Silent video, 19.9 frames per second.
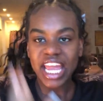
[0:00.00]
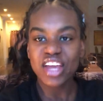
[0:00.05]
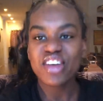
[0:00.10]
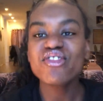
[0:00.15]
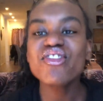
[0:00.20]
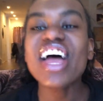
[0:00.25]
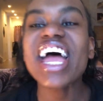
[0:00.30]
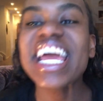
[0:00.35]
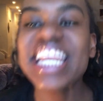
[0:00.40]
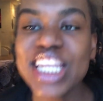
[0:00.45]

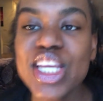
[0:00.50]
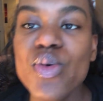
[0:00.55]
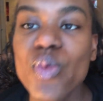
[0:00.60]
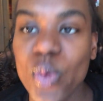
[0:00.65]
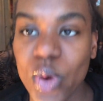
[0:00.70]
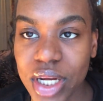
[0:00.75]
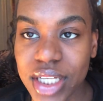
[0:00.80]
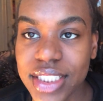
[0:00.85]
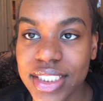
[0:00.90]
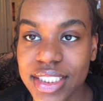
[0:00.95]
If
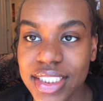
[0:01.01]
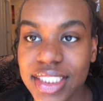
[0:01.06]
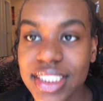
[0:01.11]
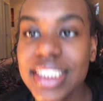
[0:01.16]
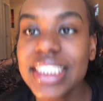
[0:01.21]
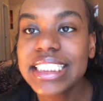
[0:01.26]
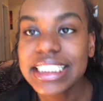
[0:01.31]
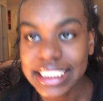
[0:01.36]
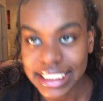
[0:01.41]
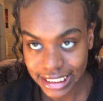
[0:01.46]
anyone
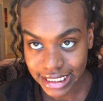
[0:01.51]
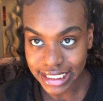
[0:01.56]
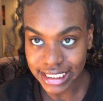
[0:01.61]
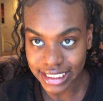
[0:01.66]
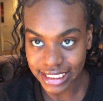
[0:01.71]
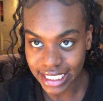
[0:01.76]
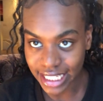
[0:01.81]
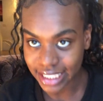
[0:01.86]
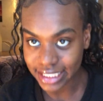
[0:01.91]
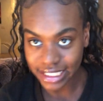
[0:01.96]

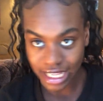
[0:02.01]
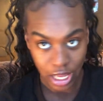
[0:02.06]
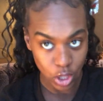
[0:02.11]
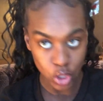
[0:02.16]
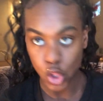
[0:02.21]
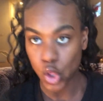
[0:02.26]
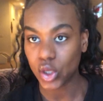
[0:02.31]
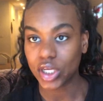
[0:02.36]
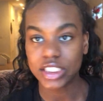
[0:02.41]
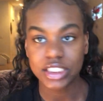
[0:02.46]
can guess
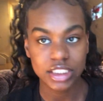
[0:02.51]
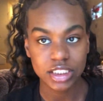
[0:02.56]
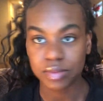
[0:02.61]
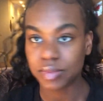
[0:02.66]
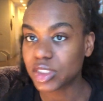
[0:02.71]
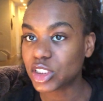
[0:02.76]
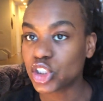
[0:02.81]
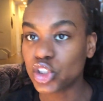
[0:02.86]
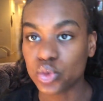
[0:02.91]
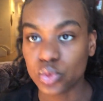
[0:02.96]
how long it
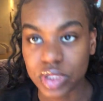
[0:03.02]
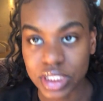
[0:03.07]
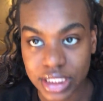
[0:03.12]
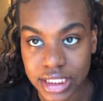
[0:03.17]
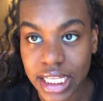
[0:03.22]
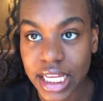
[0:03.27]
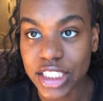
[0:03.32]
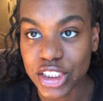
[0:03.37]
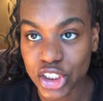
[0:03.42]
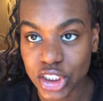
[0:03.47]
took me to do
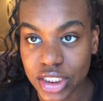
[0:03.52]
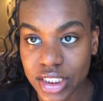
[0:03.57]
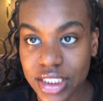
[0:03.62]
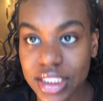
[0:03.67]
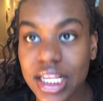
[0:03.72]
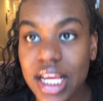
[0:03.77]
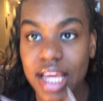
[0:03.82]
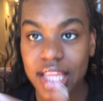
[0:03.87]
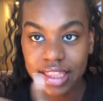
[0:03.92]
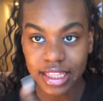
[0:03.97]
these
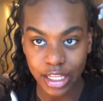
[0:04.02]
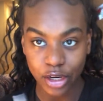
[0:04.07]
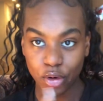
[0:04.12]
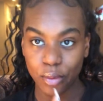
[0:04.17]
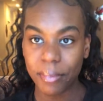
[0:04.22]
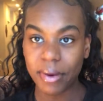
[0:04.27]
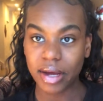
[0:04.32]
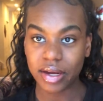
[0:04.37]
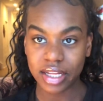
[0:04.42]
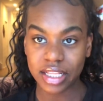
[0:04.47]
edges that are
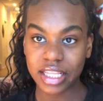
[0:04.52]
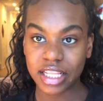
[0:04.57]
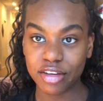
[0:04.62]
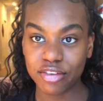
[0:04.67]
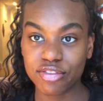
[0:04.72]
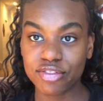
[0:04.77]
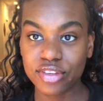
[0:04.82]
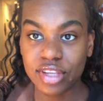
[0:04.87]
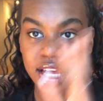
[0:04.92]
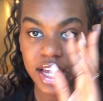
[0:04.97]
about to
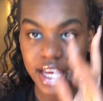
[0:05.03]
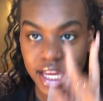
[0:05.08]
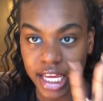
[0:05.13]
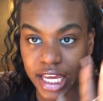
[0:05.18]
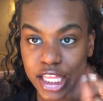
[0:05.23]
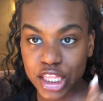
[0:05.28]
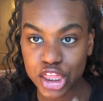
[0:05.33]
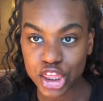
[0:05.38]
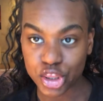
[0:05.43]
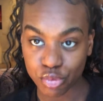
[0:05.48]
lift
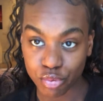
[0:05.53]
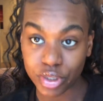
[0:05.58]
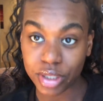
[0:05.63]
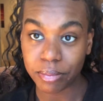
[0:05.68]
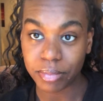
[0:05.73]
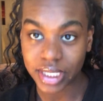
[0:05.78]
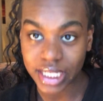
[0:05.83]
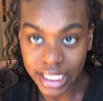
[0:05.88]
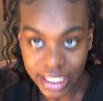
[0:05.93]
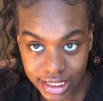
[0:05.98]
in 3
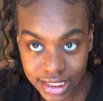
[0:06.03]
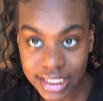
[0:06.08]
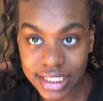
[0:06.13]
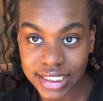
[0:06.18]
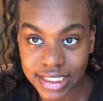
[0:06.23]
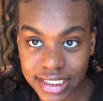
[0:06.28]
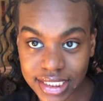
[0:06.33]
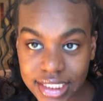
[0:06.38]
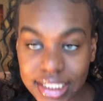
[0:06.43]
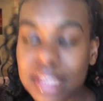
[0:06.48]

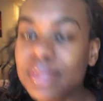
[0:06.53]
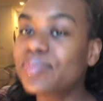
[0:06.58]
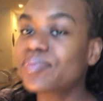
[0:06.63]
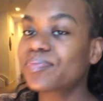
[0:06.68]
minutes,